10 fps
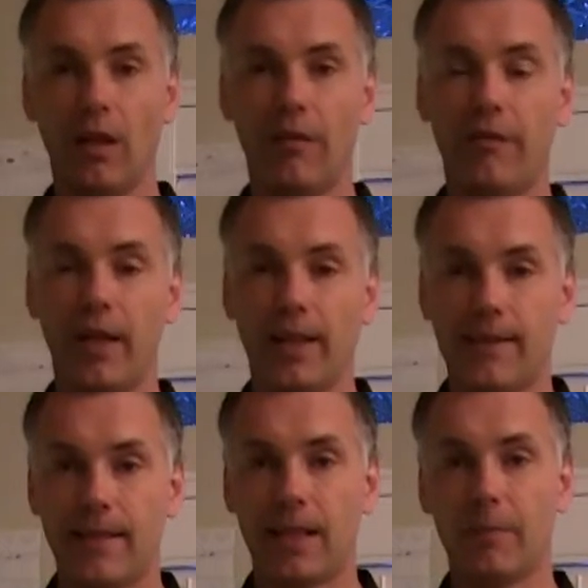funny
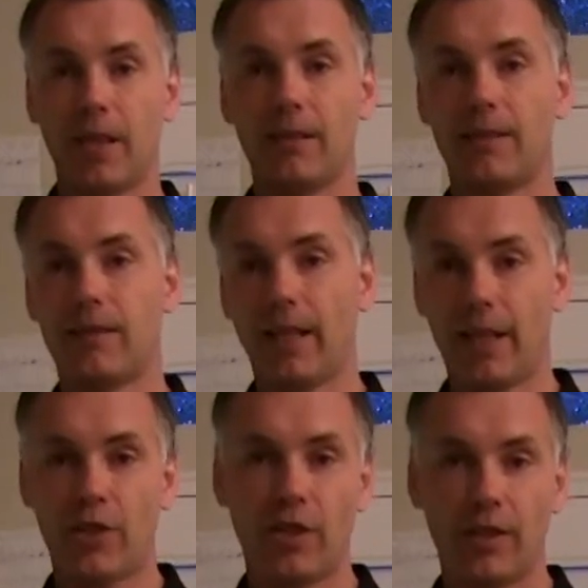
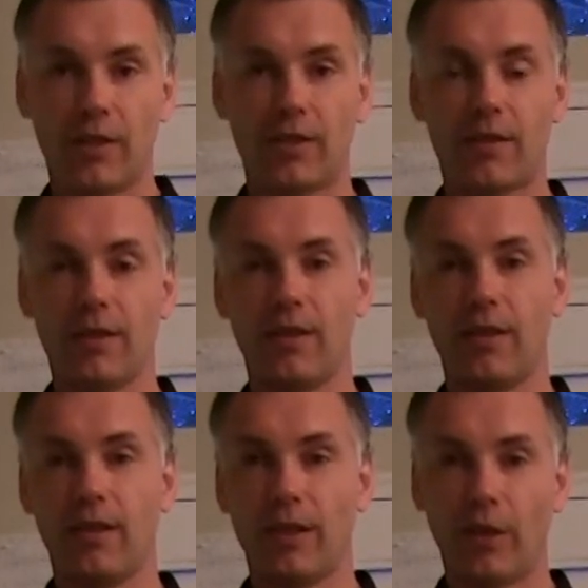segmentations
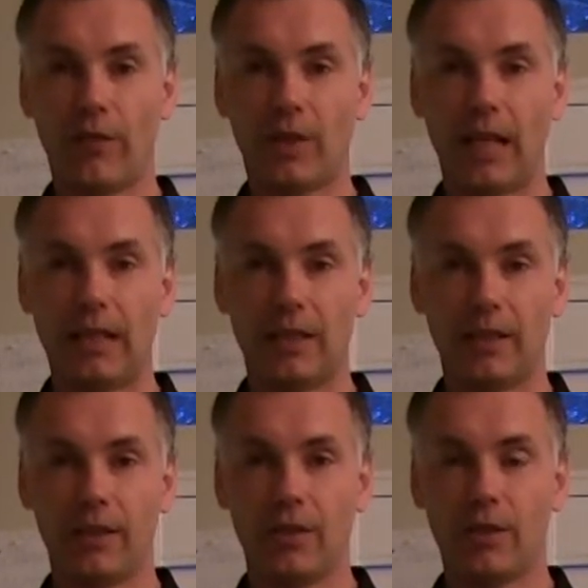that you have to handle
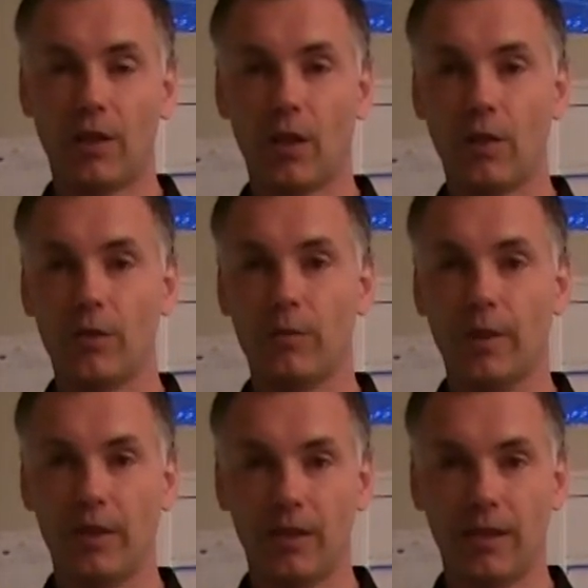in your code
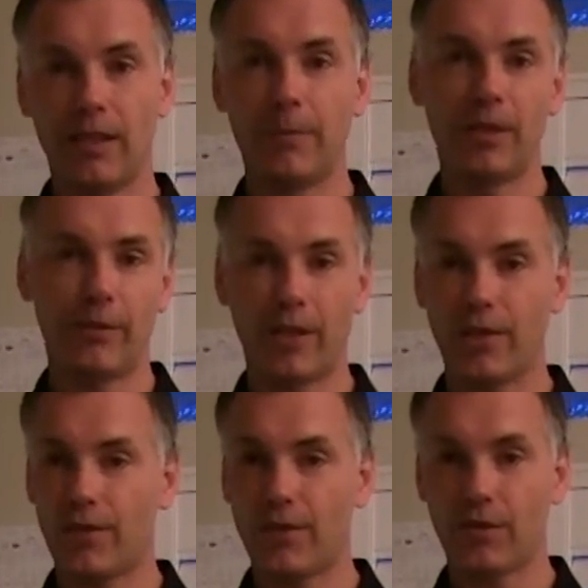with limit
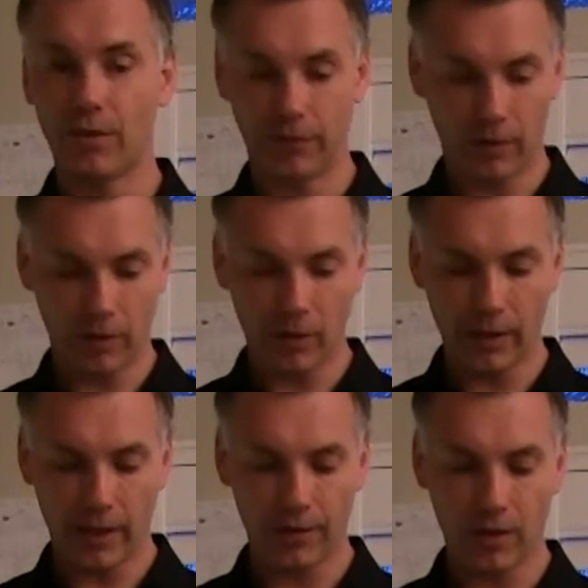registers and so forth. All
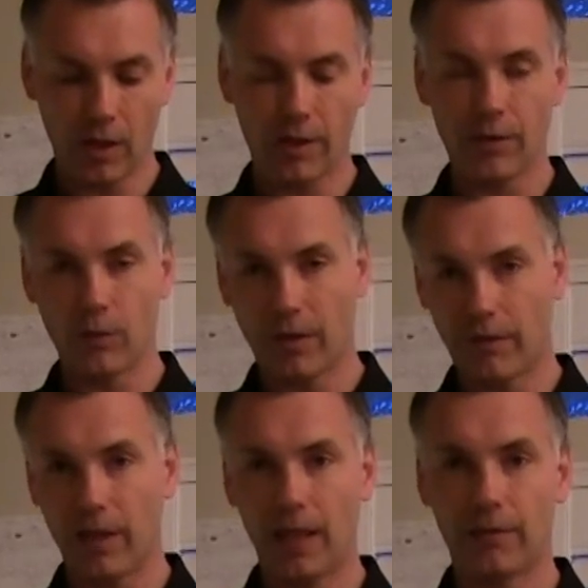that is gone. It's one
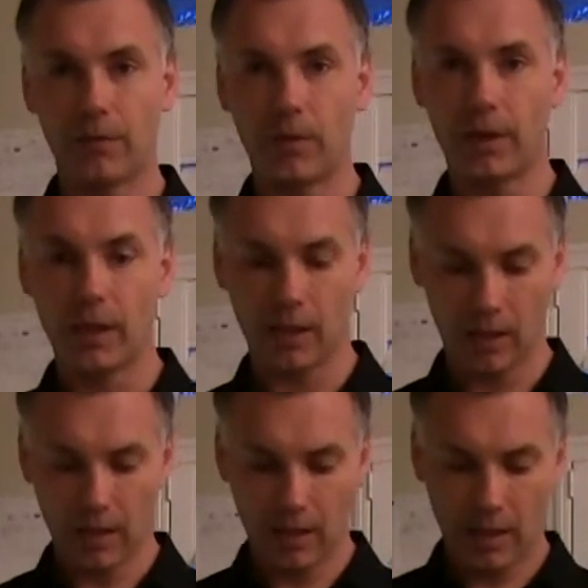flat 4 gig
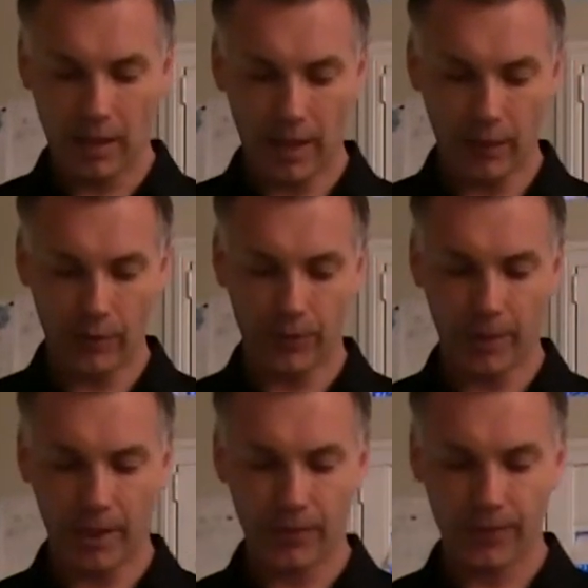address
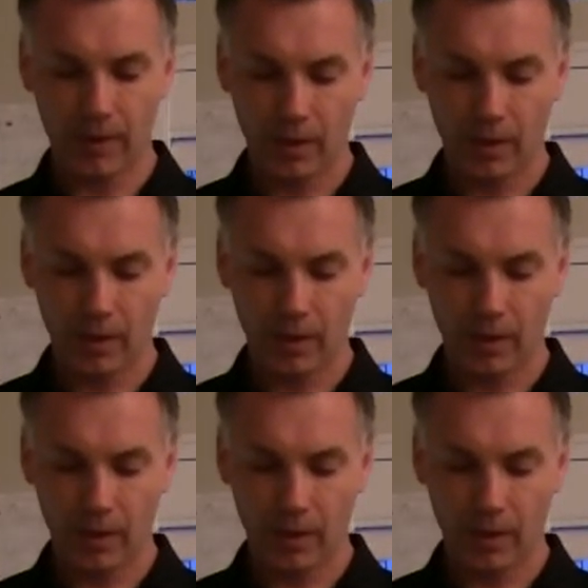space,